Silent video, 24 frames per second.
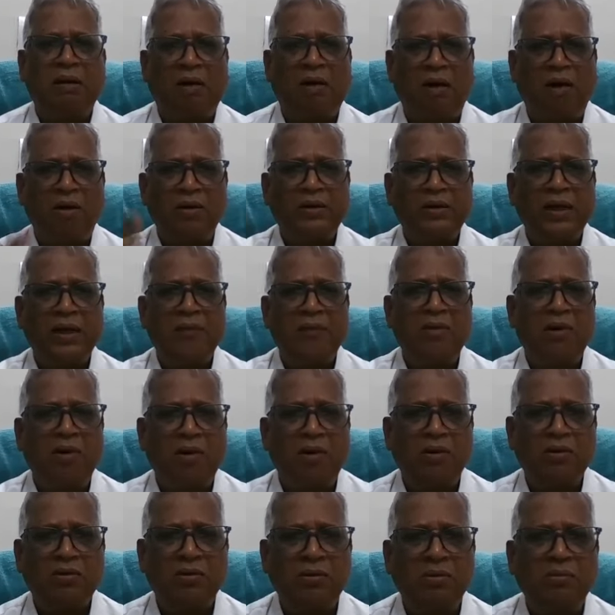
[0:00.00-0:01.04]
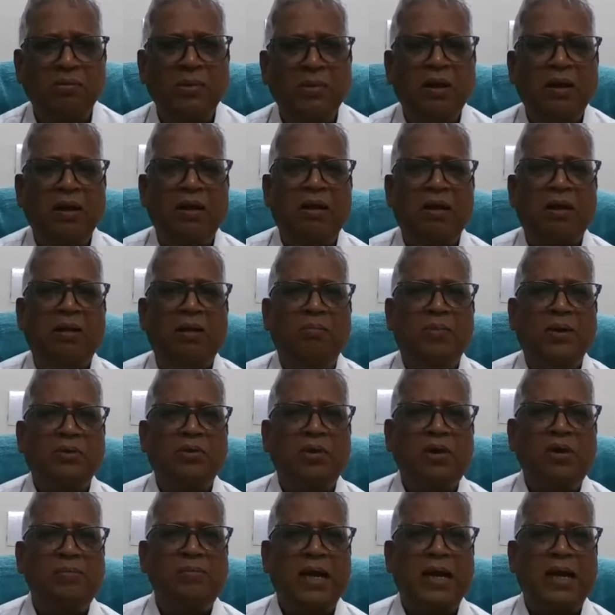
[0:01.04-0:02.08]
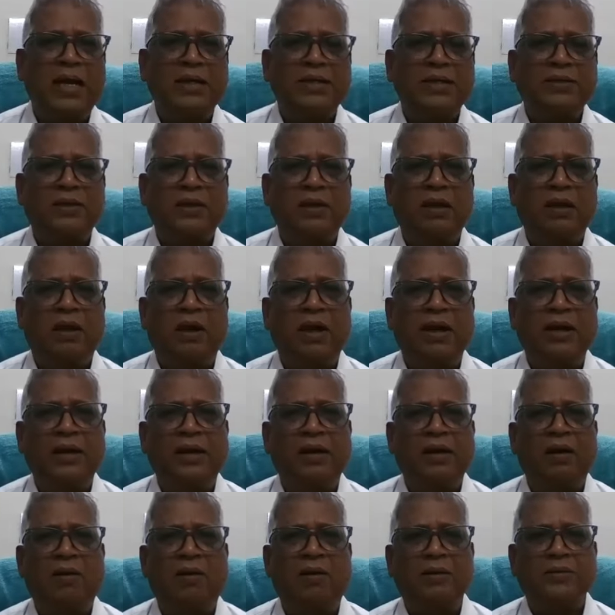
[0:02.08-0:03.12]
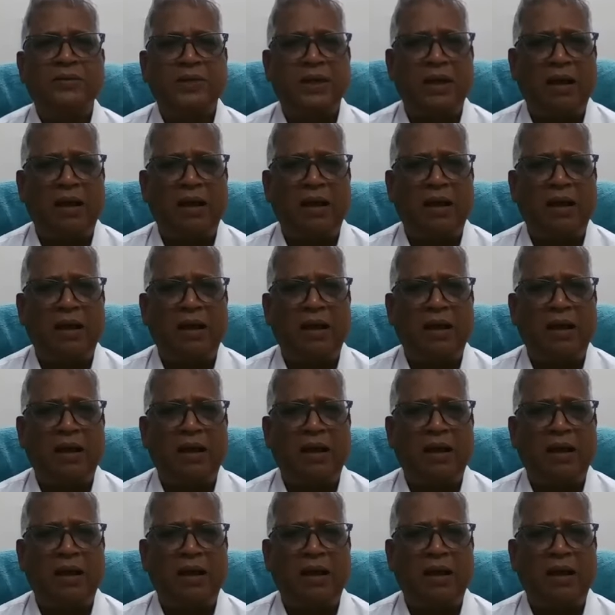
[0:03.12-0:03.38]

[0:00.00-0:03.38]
or they belong to Madhulimaya's idea or